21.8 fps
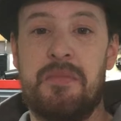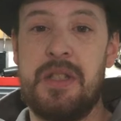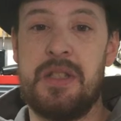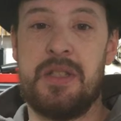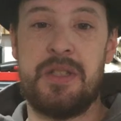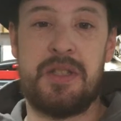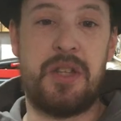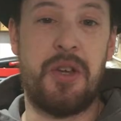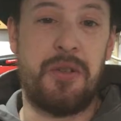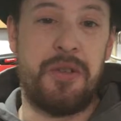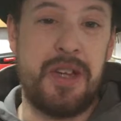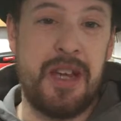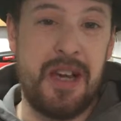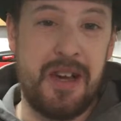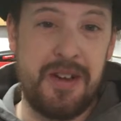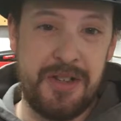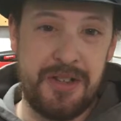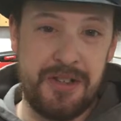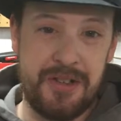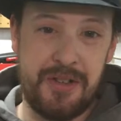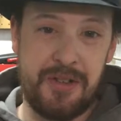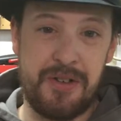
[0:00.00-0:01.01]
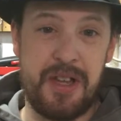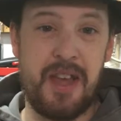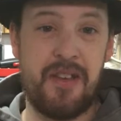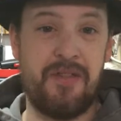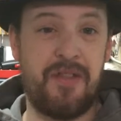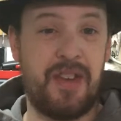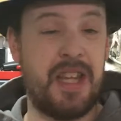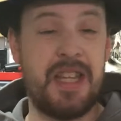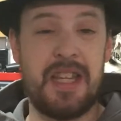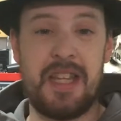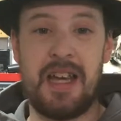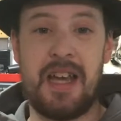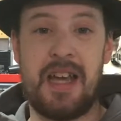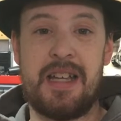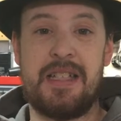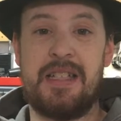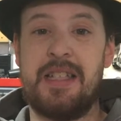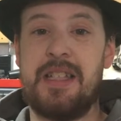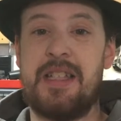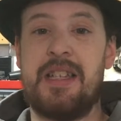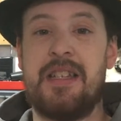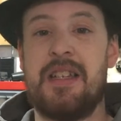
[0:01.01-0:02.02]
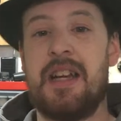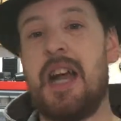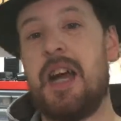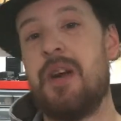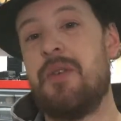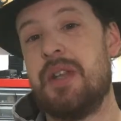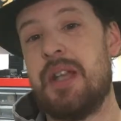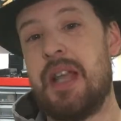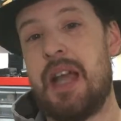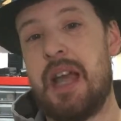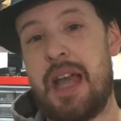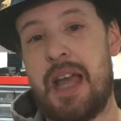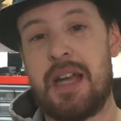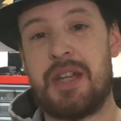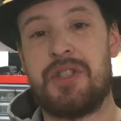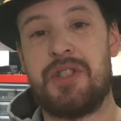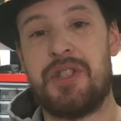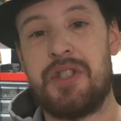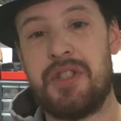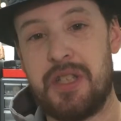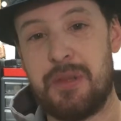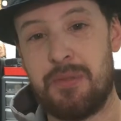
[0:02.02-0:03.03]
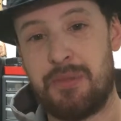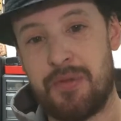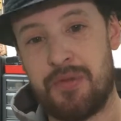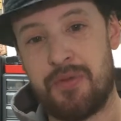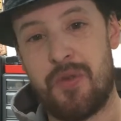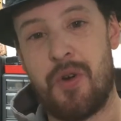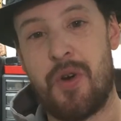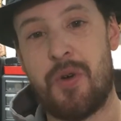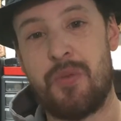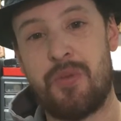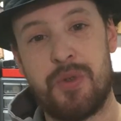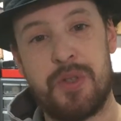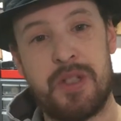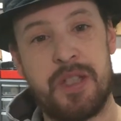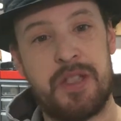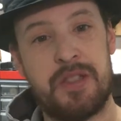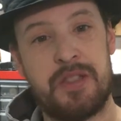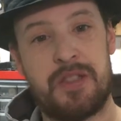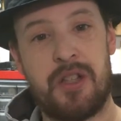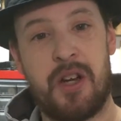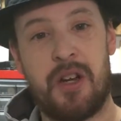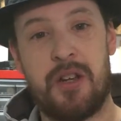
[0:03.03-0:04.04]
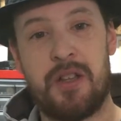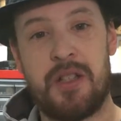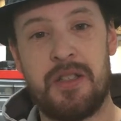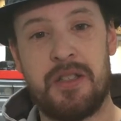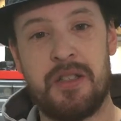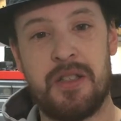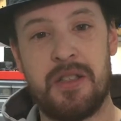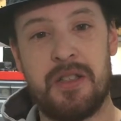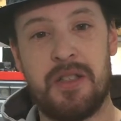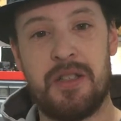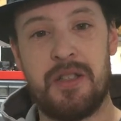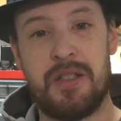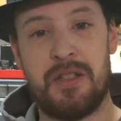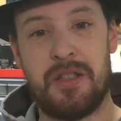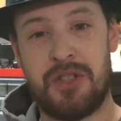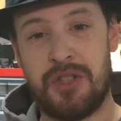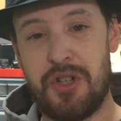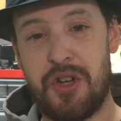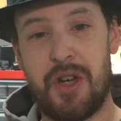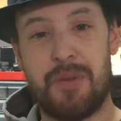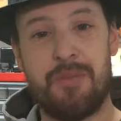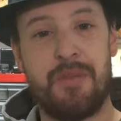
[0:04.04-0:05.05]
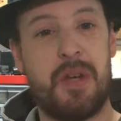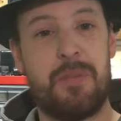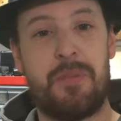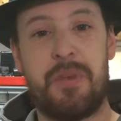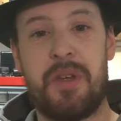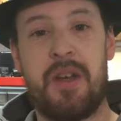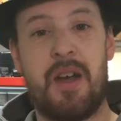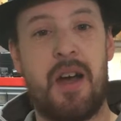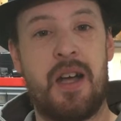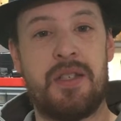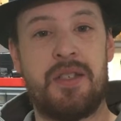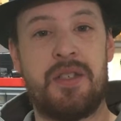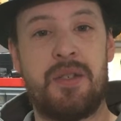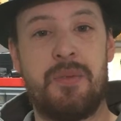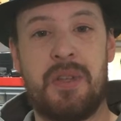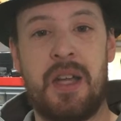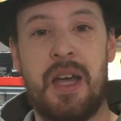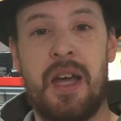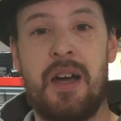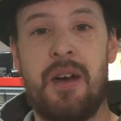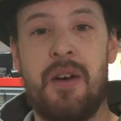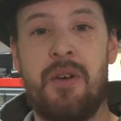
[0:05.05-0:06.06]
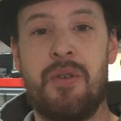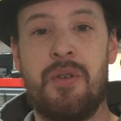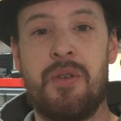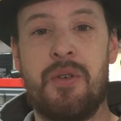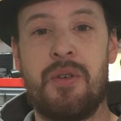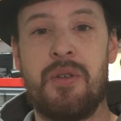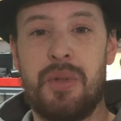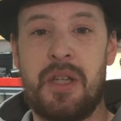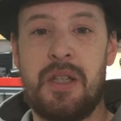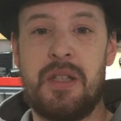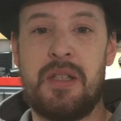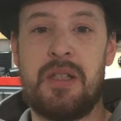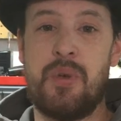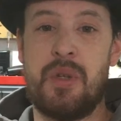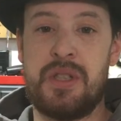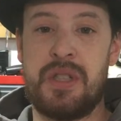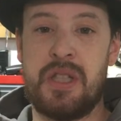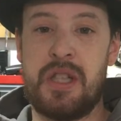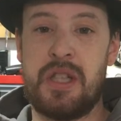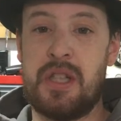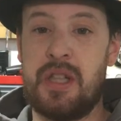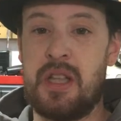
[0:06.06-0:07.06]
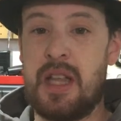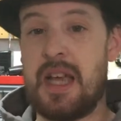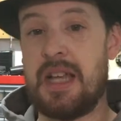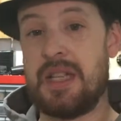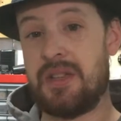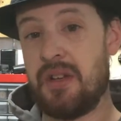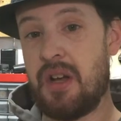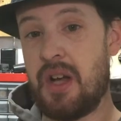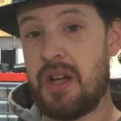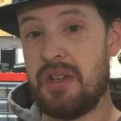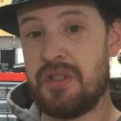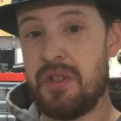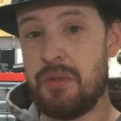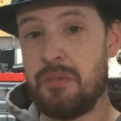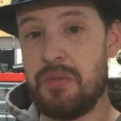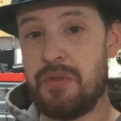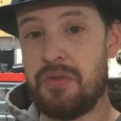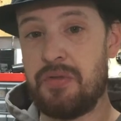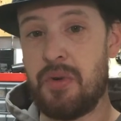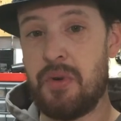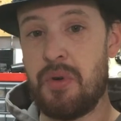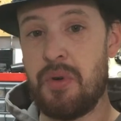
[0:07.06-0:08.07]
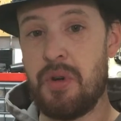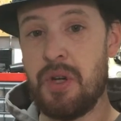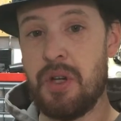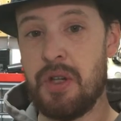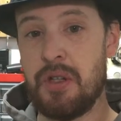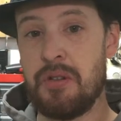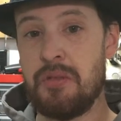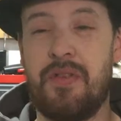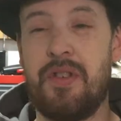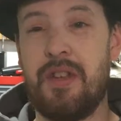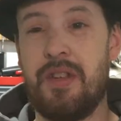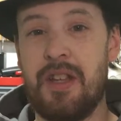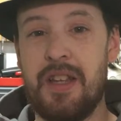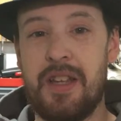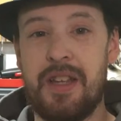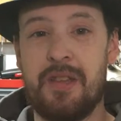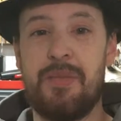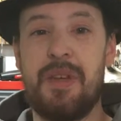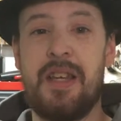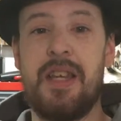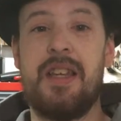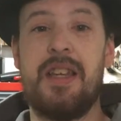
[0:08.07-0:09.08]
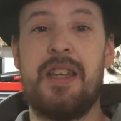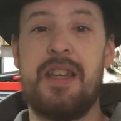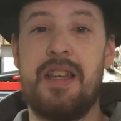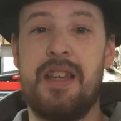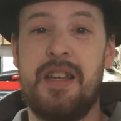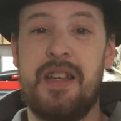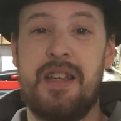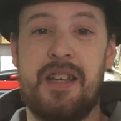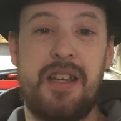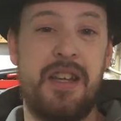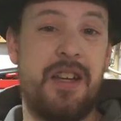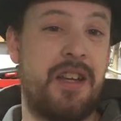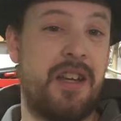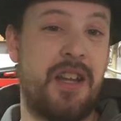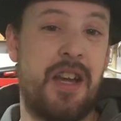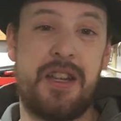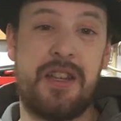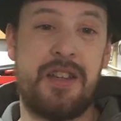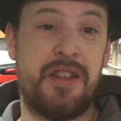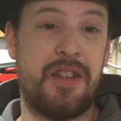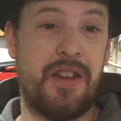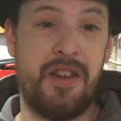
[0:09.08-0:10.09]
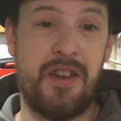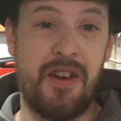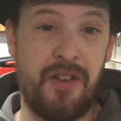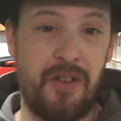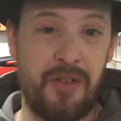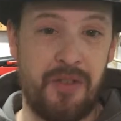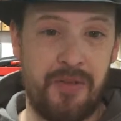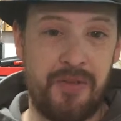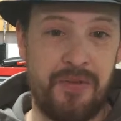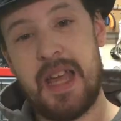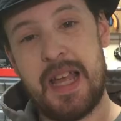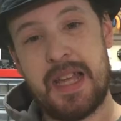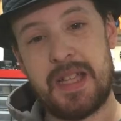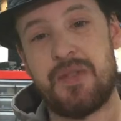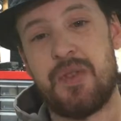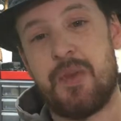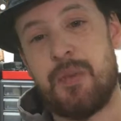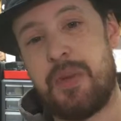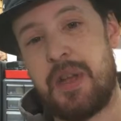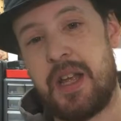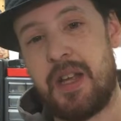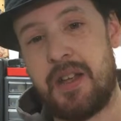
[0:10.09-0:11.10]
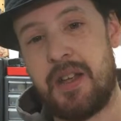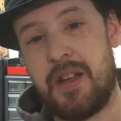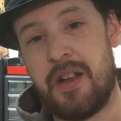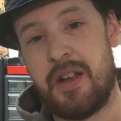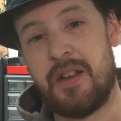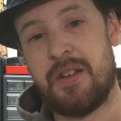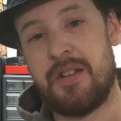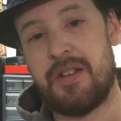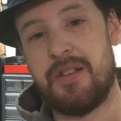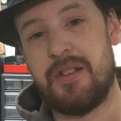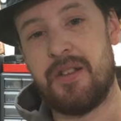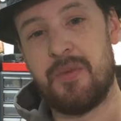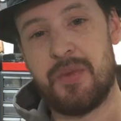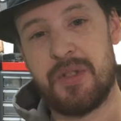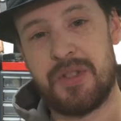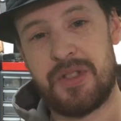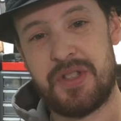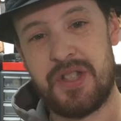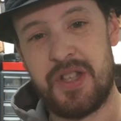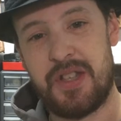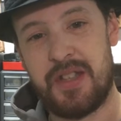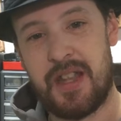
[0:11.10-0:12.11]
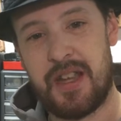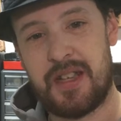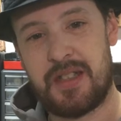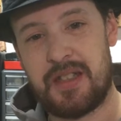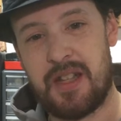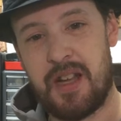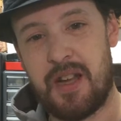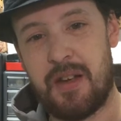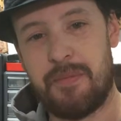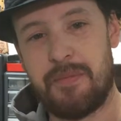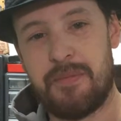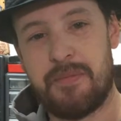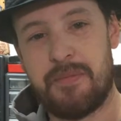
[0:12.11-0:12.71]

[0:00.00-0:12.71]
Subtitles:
And so now you don't have any idea how it actually performed when it started. Sure, it might be awesome now, but was it less awesome before? If you're like me, you're not gonna know. Thanks for being here, and we'll see you next time.